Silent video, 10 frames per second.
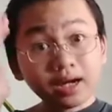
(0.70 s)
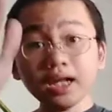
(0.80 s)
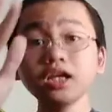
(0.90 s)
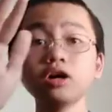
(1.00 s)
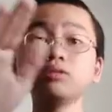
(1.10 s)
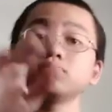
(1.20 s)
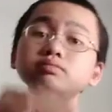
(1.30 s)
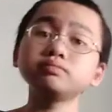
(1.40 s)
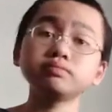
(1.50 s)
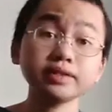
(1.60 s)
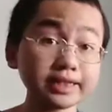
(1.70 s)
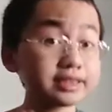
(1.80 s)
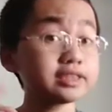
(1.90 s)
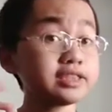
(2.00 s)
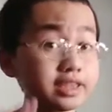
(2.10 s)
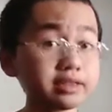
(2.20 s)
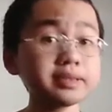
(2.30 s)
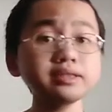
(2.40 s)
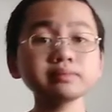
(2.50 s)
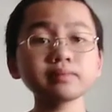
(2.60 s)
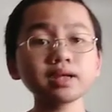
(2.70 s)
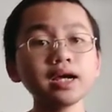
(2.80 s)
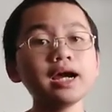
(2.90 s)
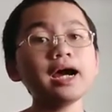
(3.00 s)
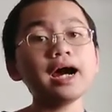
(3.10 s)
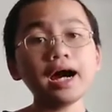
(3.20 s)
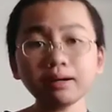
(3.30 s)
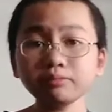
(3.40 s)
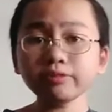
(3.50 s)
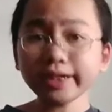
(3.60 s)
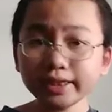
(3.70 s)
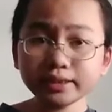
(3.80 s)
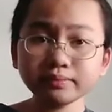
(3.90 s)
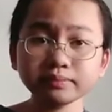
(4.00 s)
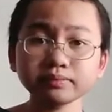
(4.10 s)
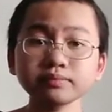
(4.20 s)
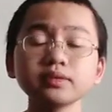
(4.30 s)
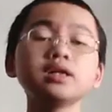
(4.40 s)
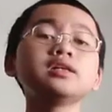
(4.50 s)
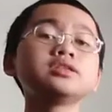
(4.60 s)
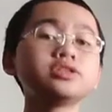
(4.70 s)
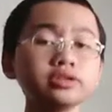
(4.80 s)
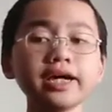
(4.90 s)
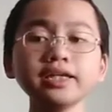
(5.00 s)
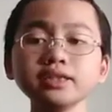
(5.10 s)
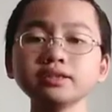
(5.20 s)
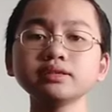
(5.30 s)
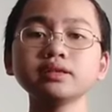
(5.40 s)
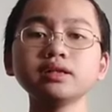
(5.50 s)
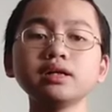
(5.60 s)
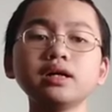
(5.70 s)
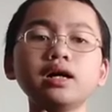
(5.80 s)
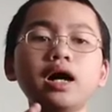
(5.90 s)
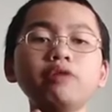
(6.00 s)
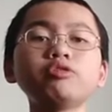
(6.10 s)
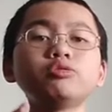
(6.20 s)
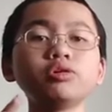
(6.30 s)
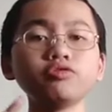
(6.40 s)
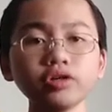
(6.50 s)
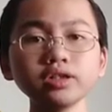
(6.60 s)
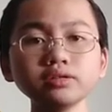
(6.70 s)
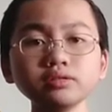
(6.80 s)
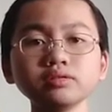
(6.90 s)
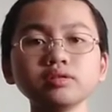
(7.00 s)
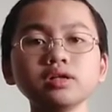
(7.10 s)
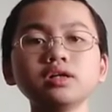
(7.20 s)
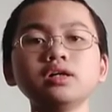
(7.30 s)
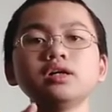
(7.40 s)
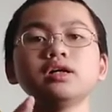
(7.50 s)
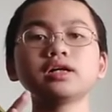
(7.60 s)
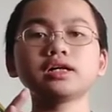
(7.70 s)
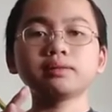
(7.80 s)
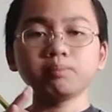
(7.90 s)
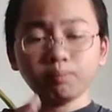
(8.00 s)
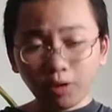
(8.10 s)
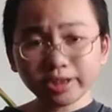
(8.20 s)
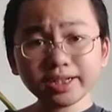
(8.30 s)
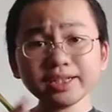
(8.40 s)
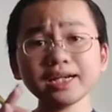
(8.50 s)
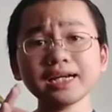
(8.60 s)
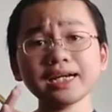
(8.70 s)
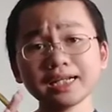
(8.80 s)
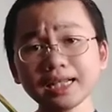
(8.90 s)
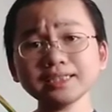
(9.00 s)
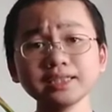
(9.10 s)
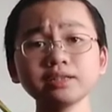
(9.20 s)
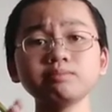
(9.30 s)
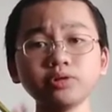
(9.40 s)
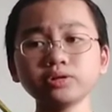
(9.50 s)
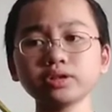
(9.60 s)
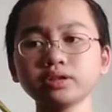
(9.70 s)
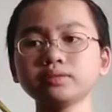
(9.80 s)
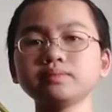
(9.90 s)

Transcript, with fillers: Hello, ladies and gentlemen, I'm Ryan. Today, I will review a modern classic book.